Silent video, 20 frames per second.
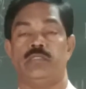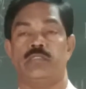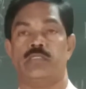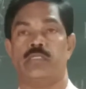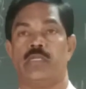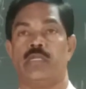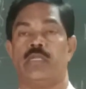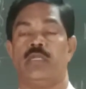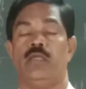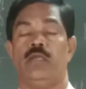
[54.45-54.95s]

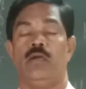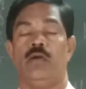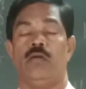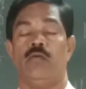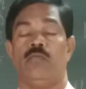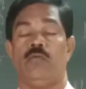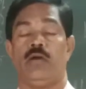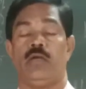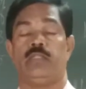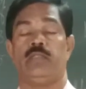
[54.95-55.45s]
See,
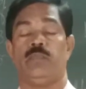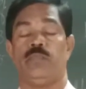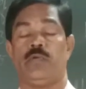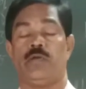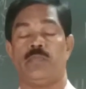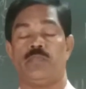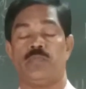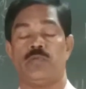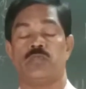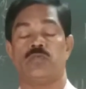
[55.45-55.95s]
for the
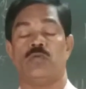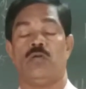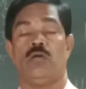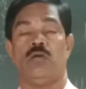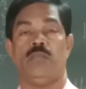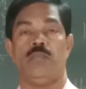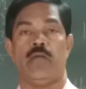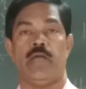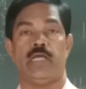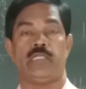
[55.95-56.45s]
purpose
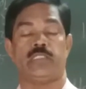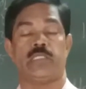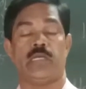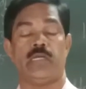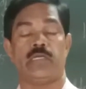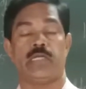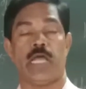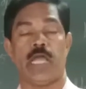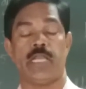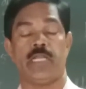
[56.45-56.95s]
of
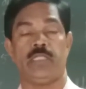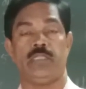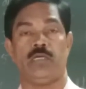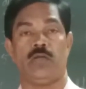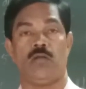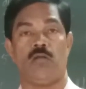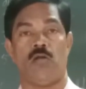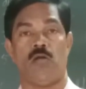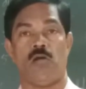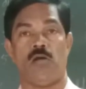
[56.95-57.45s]
ascertaining the
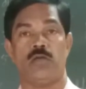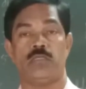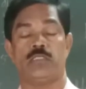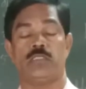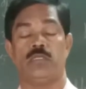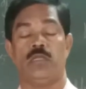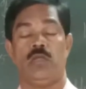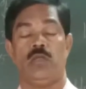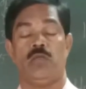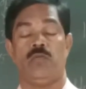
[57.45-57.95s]

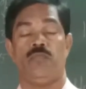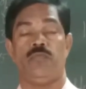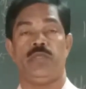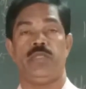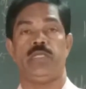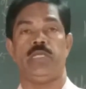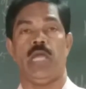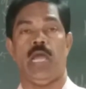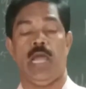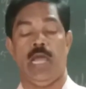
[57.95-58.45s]
cost,
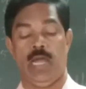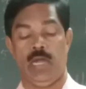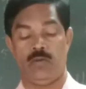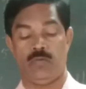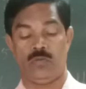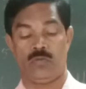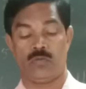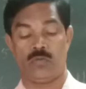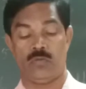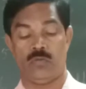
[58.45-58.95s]
we
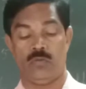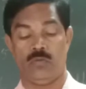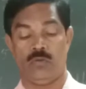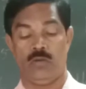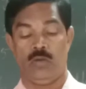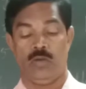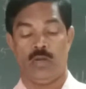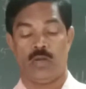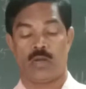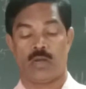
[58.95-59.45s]
have
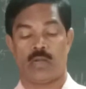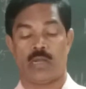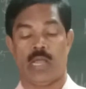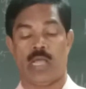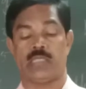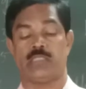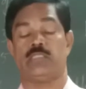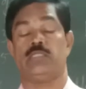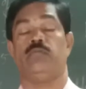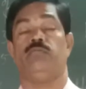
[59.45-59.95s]
to
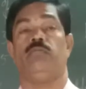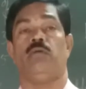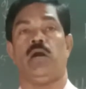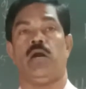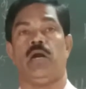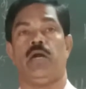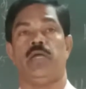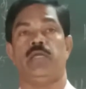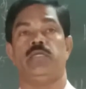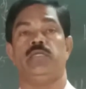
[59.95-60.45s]

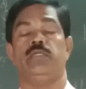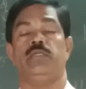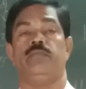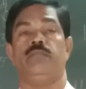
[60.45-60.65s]
classify